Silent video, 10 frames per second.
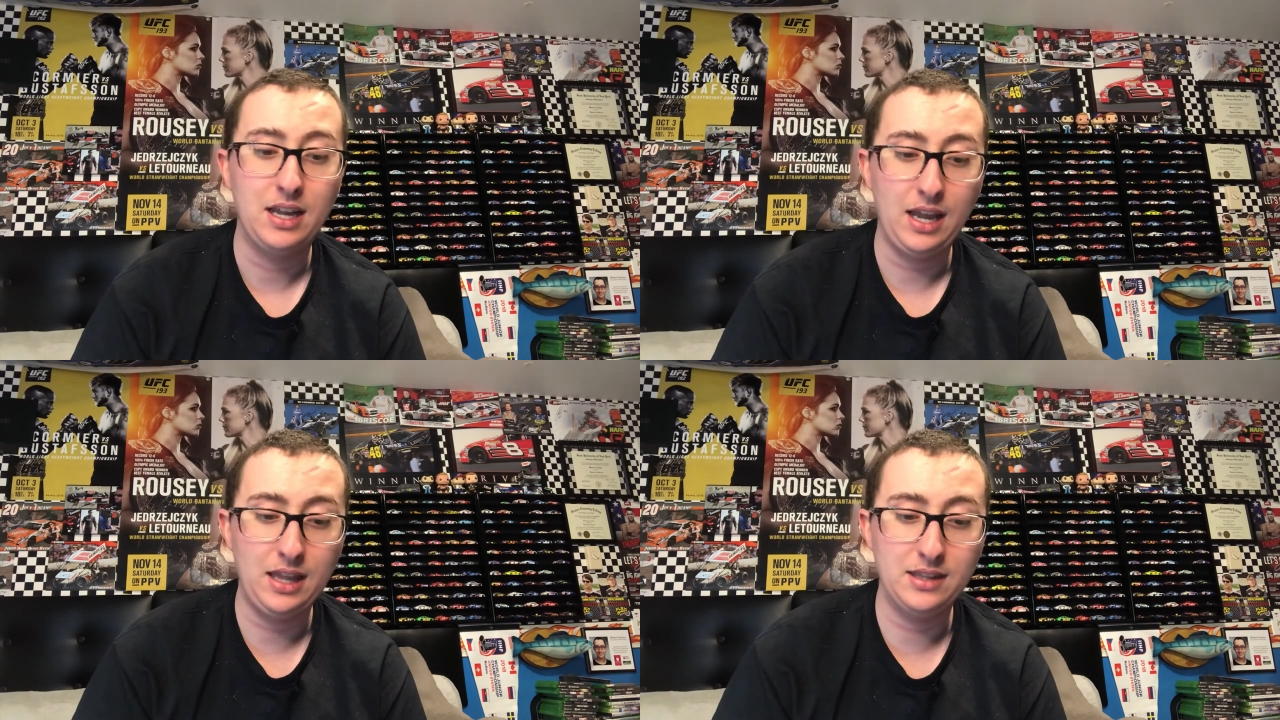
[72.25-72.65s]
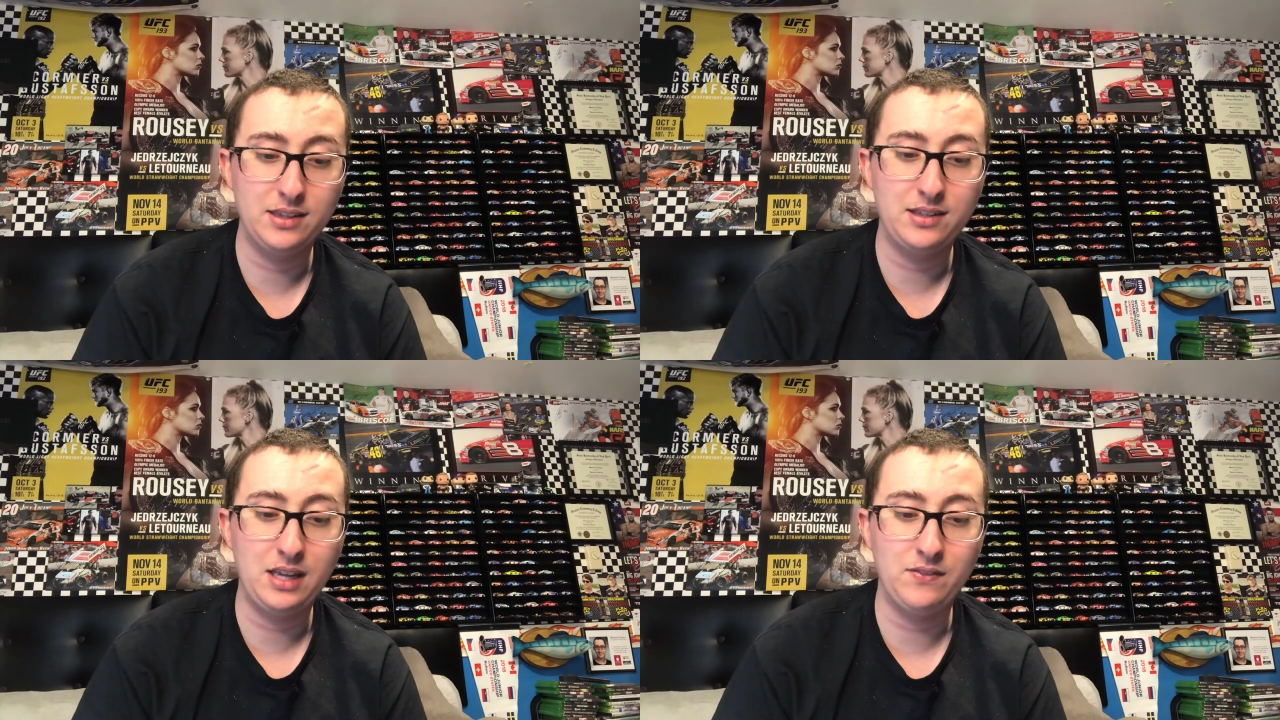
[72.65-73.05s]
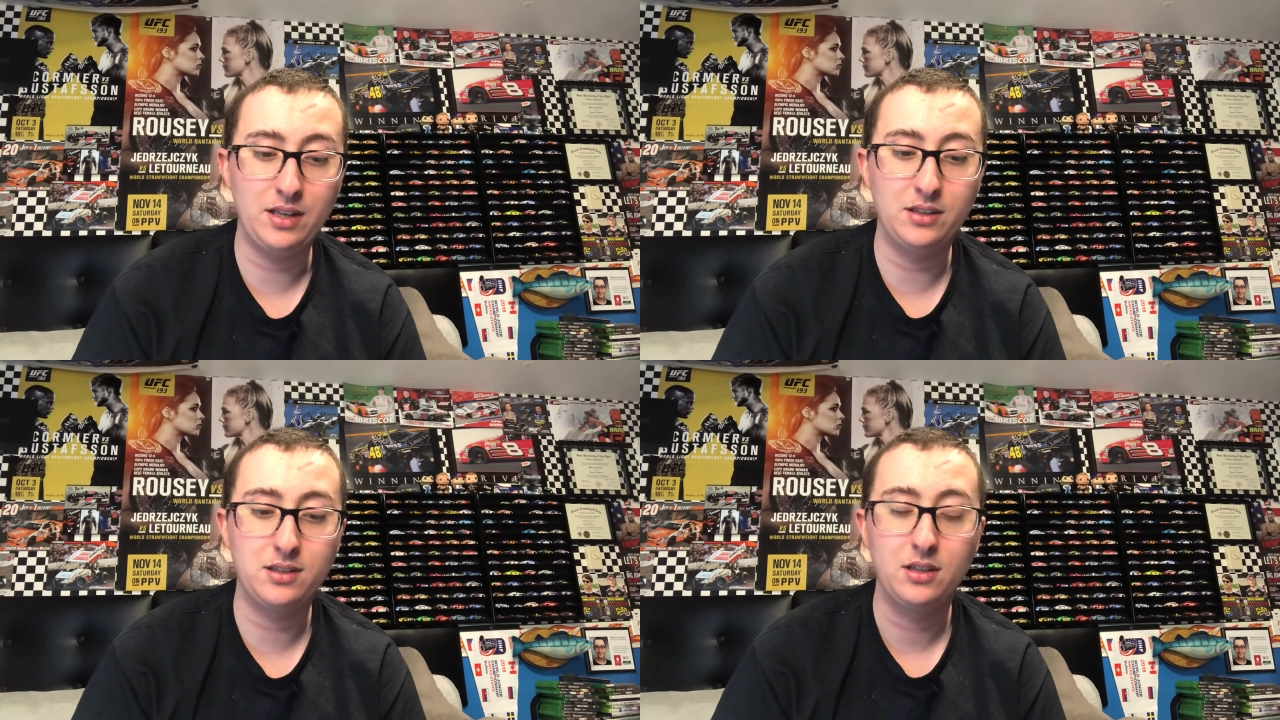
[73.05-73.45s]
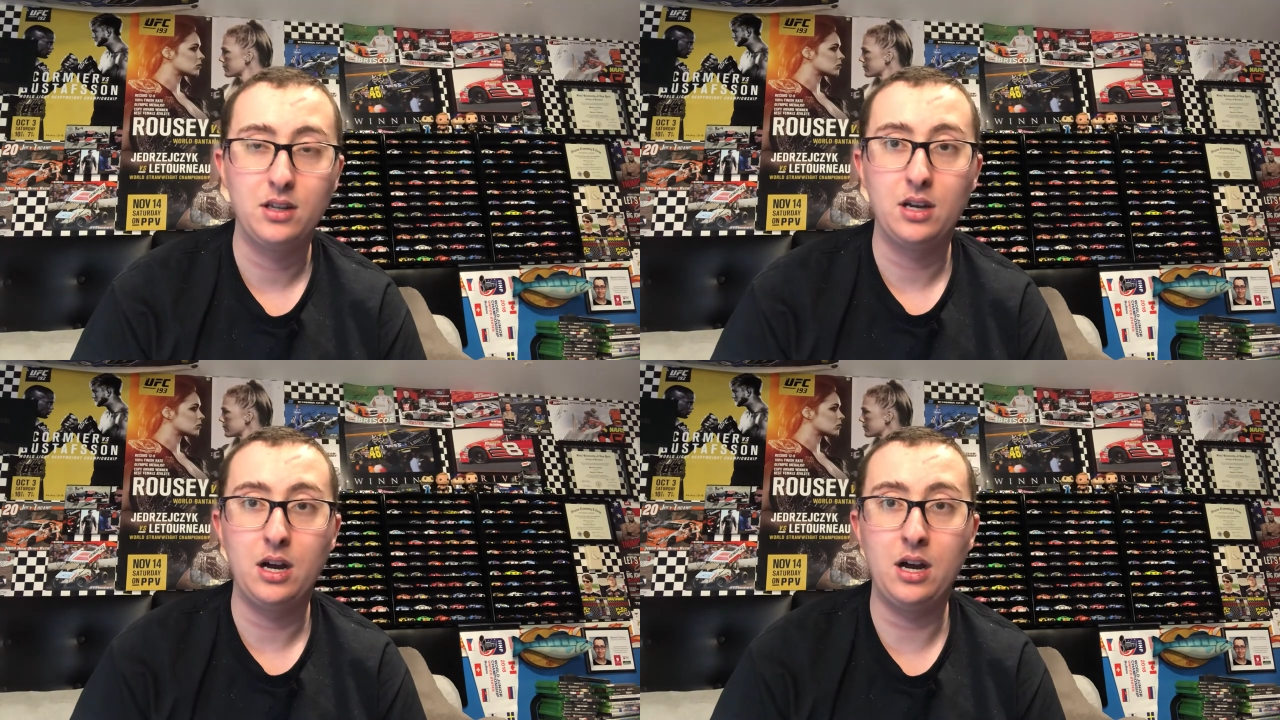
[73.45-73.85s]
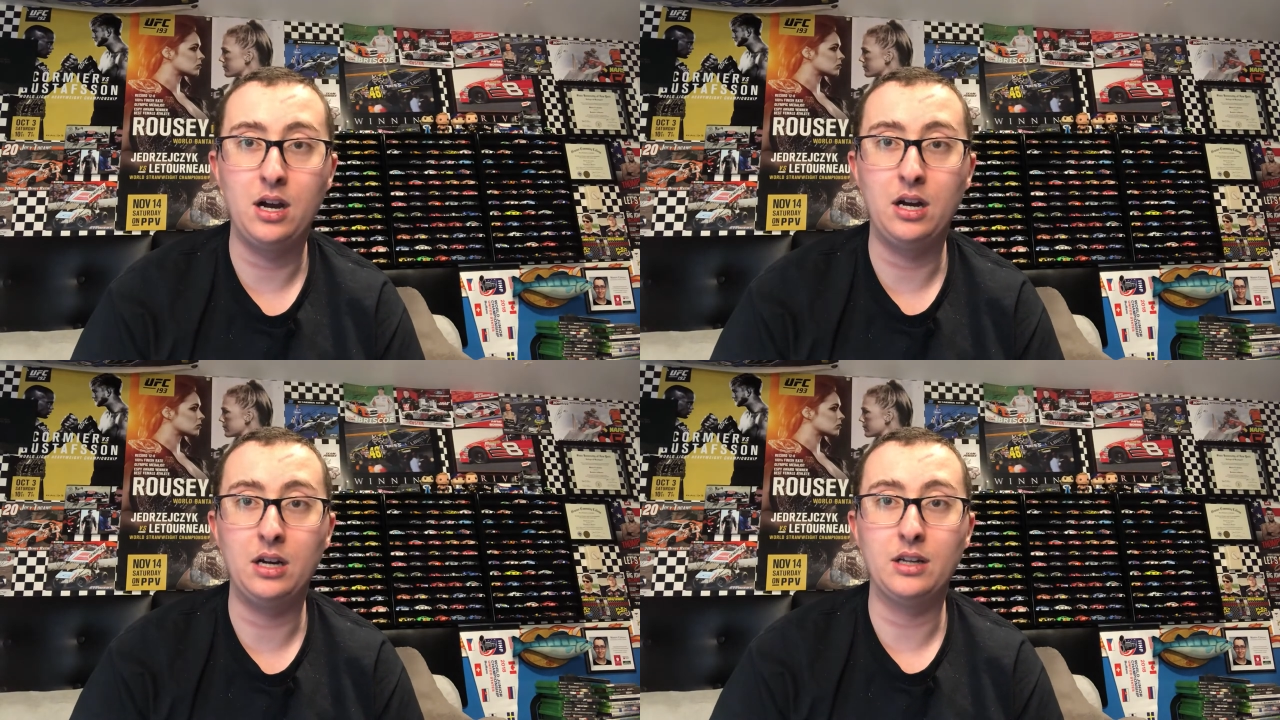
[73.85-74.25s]
in the statement.
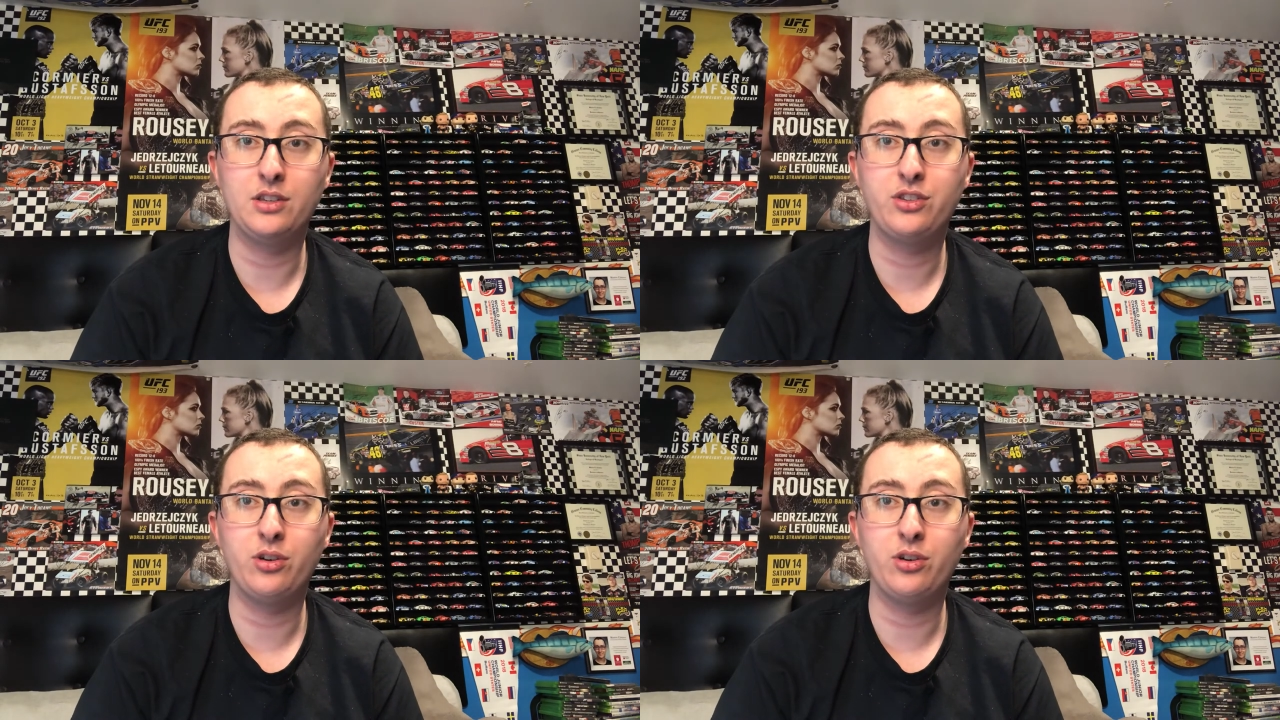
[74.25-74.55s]
Uh, so,